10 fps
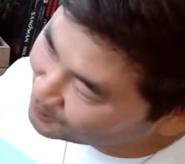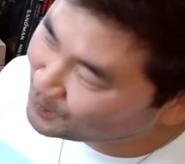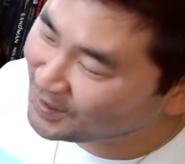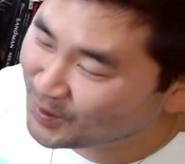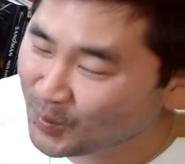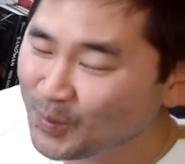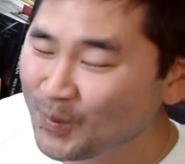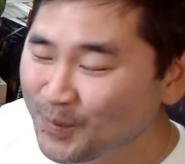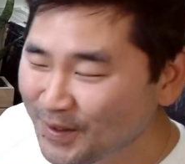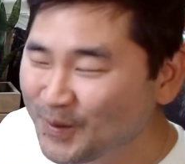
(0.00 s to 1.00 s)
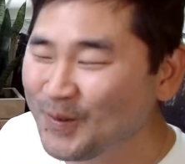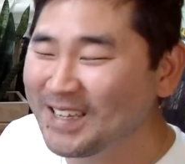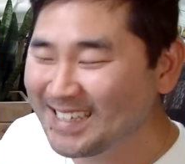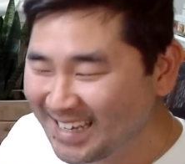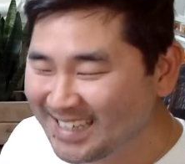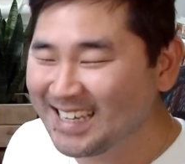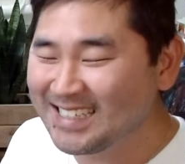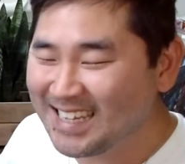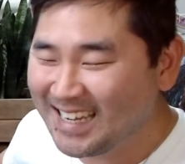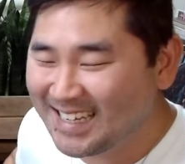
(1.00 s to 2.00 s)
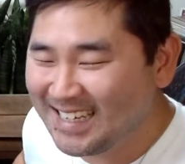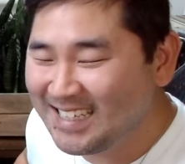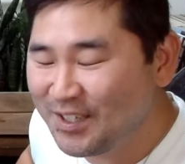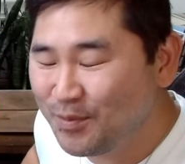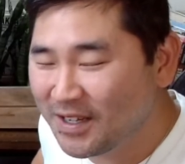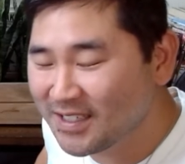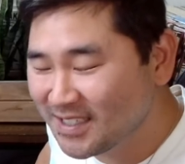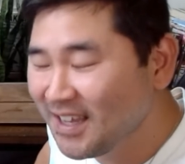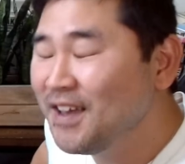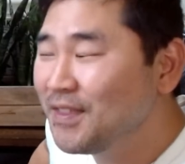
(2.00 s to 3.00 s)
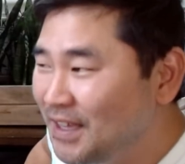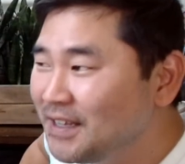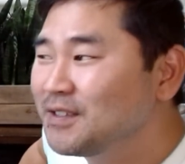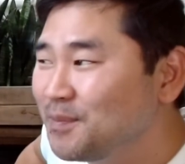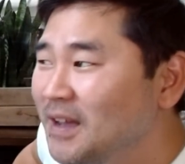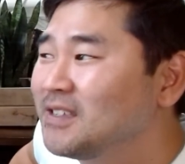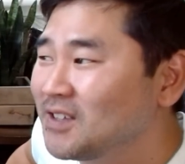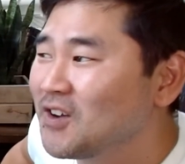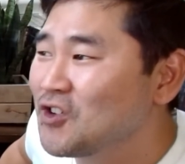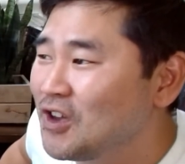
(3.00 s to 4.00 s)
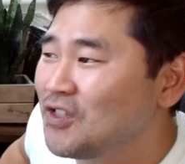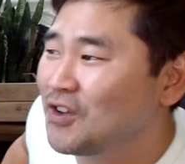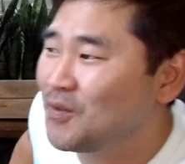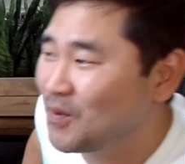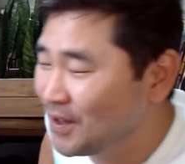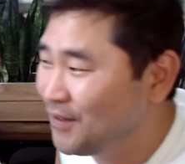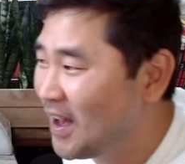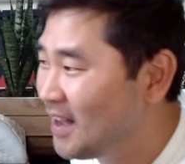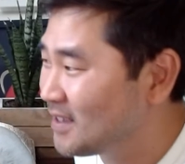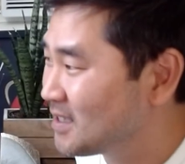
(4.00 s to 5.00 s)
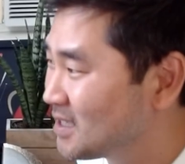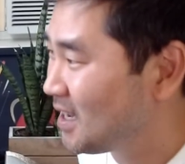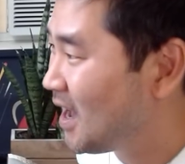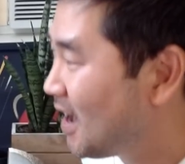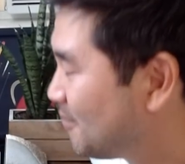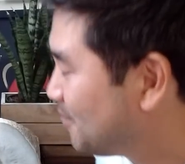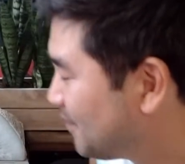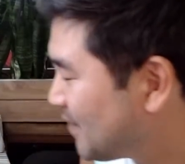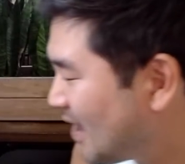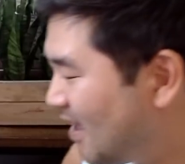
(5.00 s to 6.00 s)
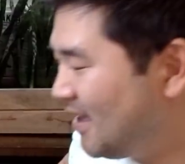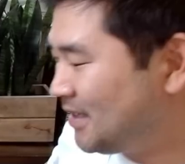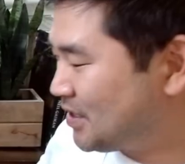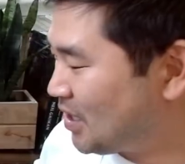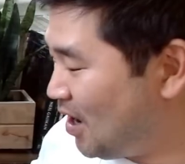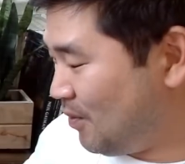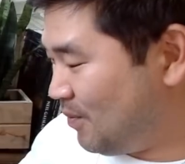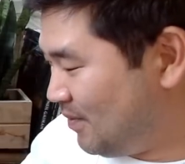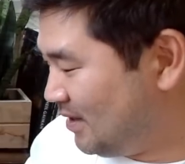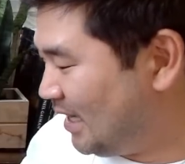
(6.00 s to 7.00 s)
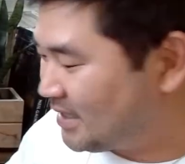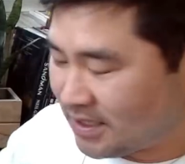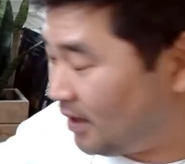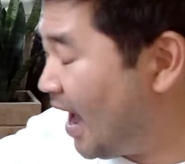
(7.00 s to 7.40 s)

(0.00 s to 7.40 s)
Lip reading: be cool and take it easy, because things may start changing really fast. Look at